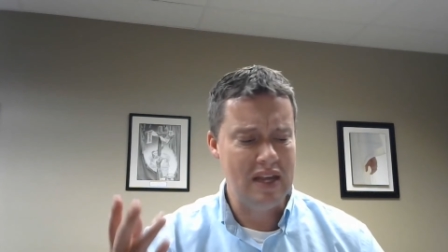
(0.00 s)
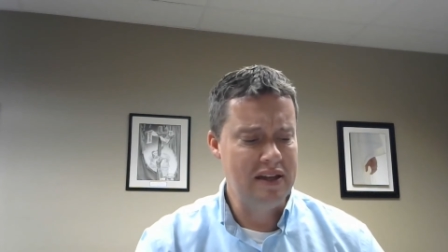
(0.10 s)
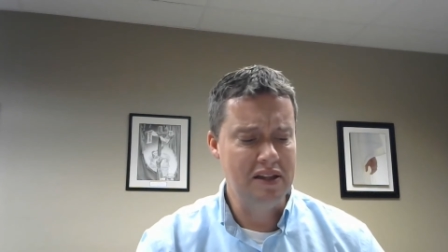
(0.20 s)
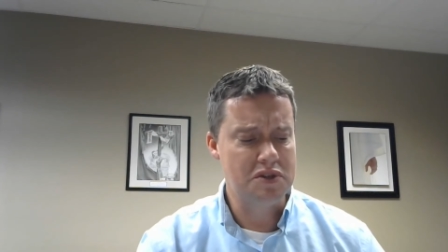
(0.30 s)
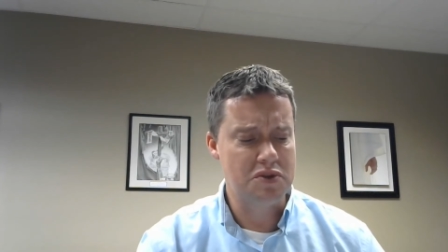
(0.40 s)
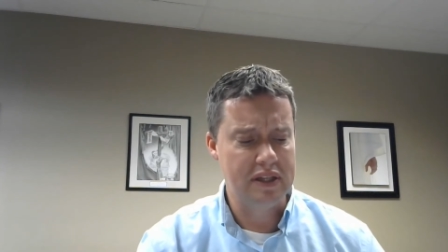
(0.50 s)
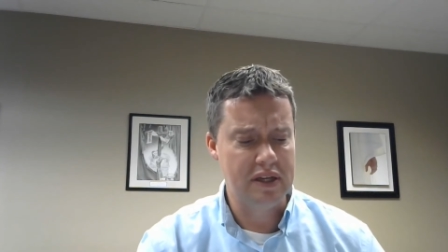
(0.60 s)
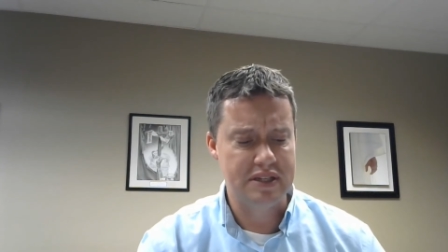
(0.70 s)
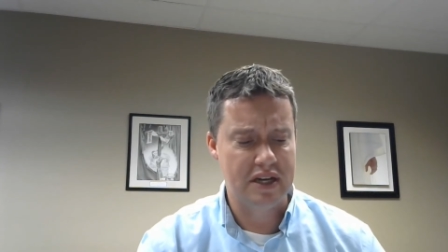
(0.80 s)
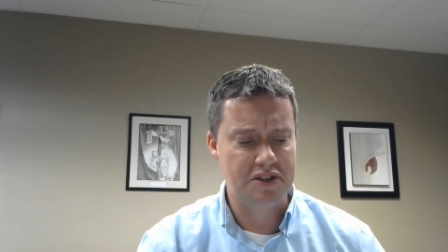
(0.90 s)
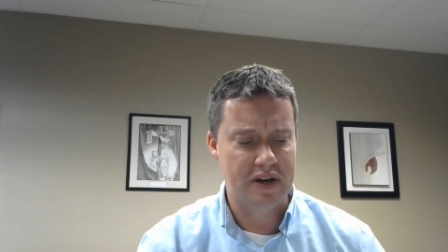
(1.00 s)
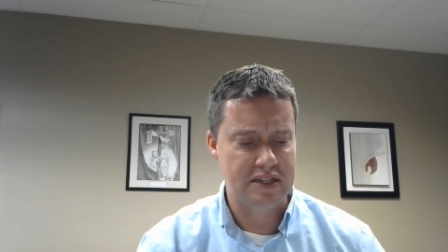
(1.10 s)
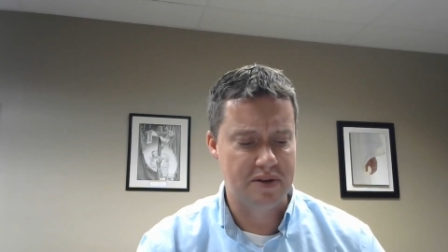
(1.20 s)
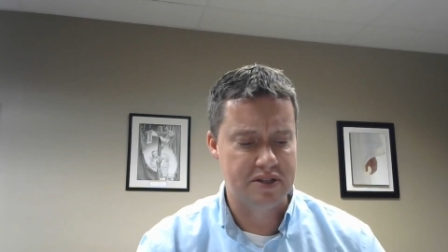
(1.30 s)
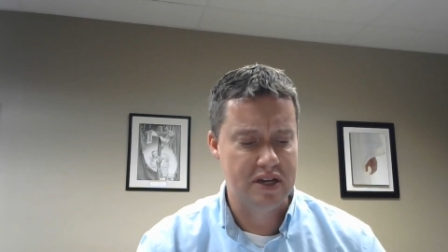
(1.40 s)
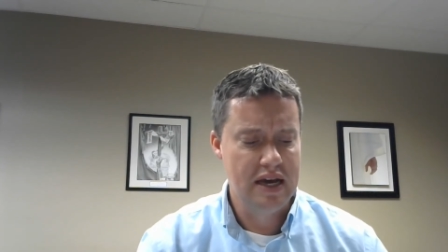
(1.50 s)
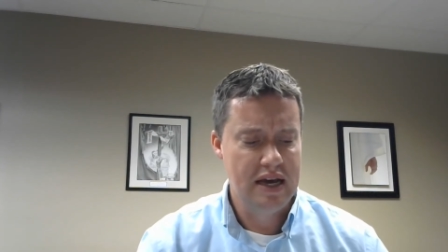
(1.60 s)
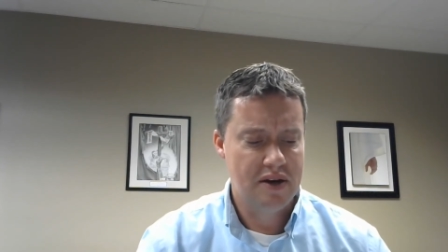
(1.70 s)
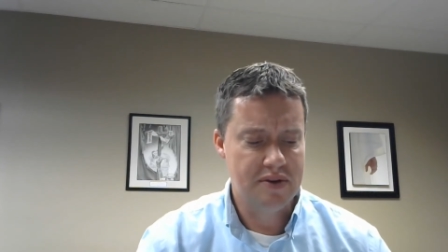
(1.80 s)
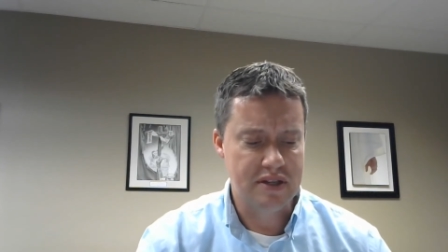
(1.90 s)
And then there was one that was interesting. It was,
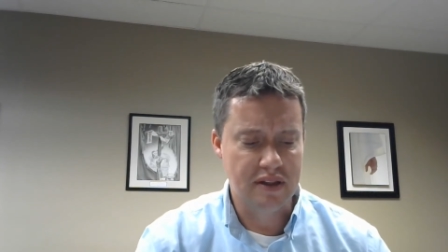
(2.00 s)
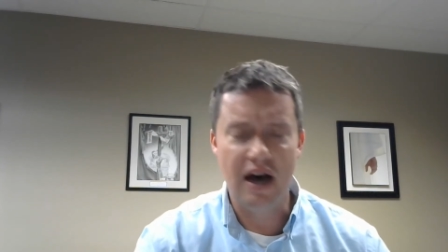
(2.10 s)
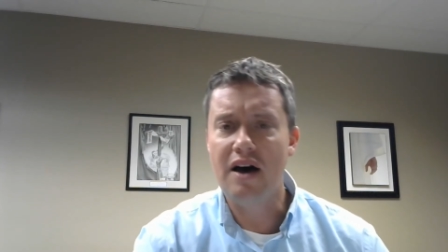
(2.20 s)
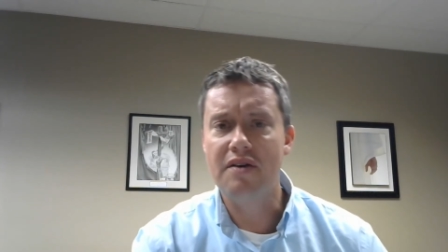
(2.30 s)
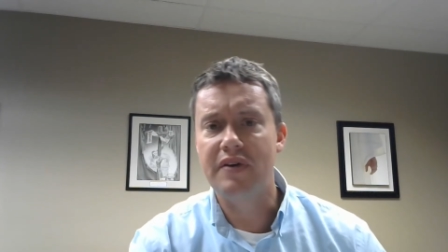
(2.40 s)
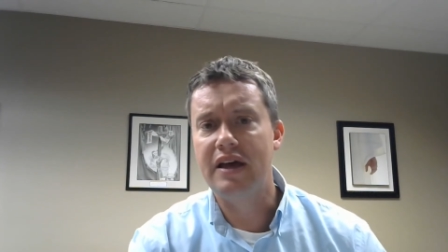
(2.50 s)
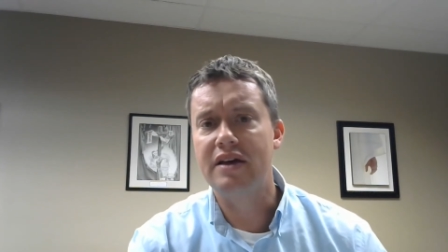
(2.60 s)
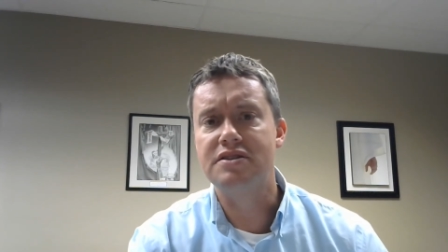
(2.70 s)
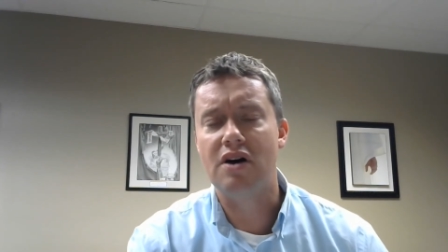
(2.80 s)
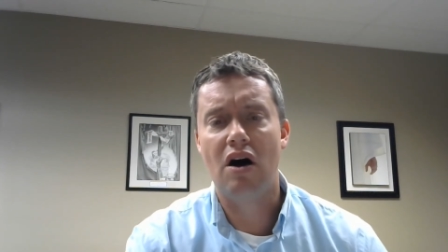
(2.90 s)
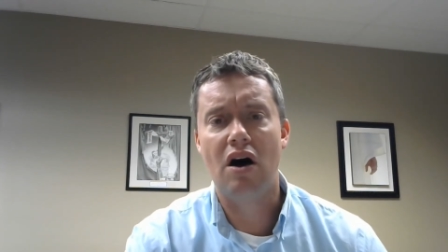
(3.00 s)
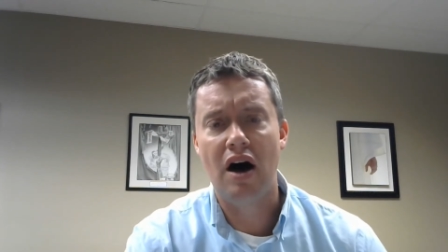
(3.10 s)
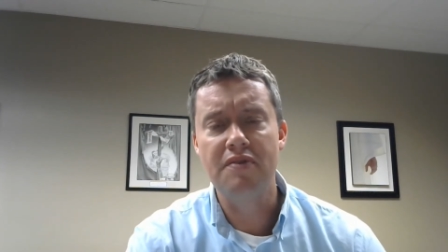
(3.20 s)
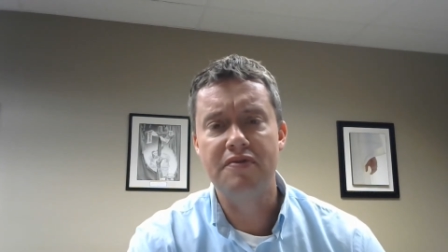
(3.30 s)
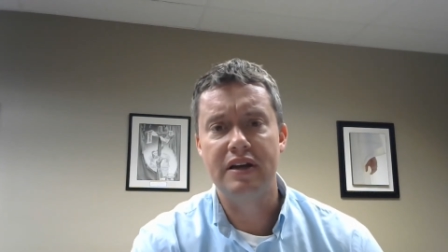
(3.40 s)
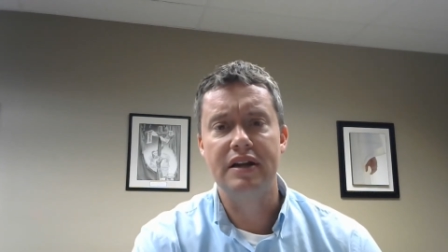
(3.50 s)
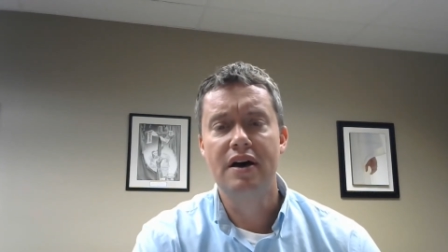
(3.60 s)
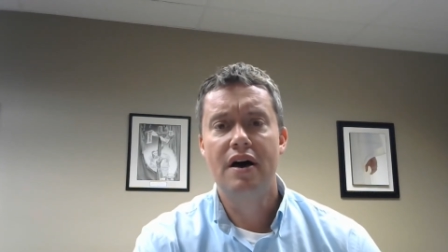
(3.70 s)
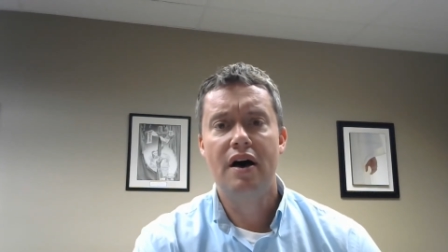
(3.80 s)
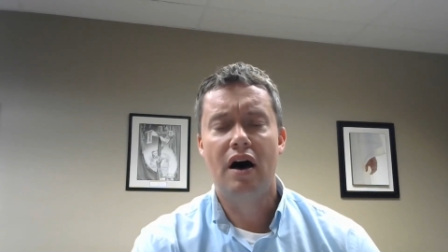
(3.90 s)
it was love is often
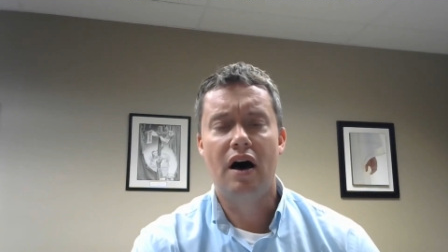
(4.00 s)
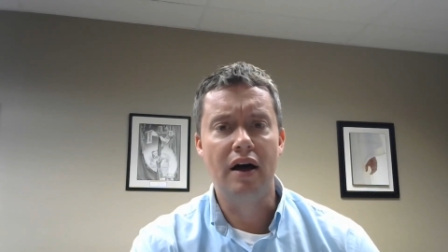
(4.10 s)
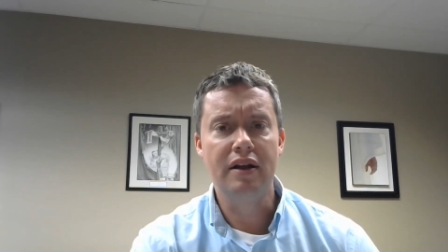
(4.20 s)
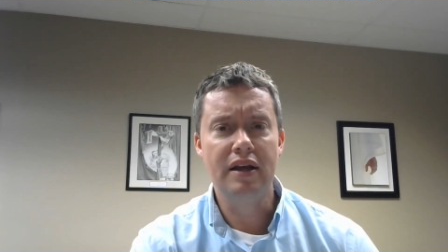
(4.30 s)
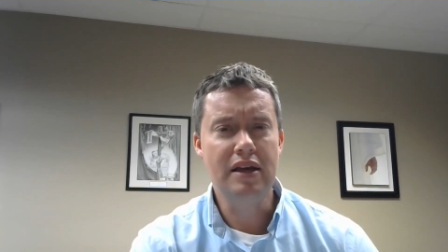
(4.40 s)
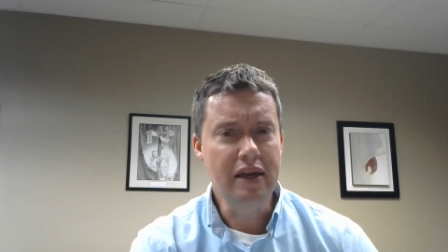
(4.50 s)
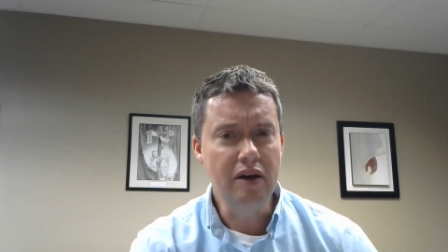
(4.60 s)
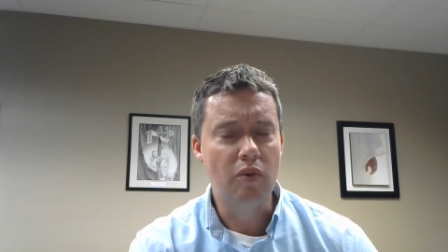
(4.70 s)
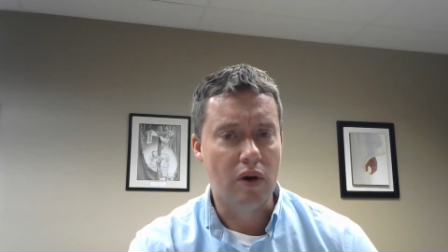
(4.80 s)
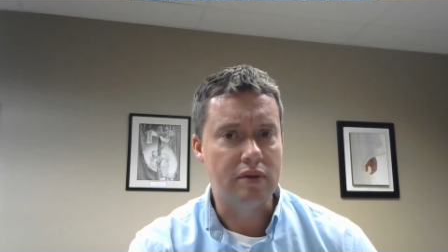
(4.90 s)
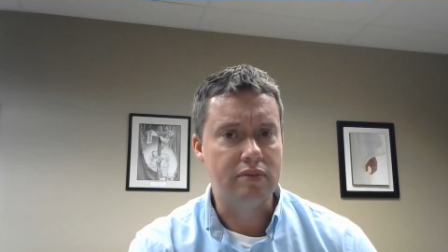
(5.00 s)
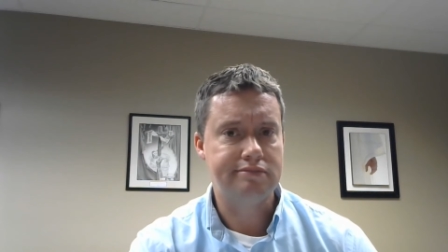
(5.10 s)
unequal.